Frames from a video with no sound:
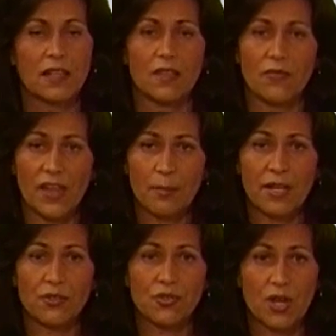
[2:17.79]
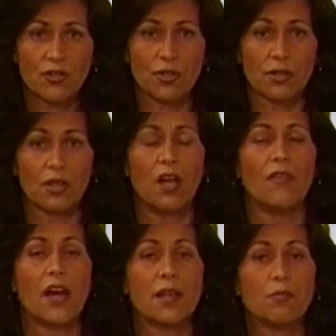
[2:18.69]
the fundamental structure
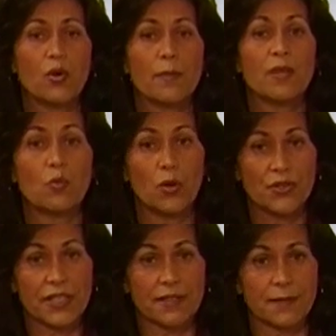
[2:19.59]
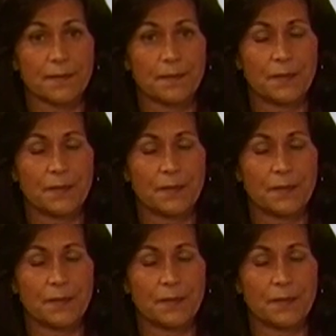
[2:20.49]
of unemployment worsened.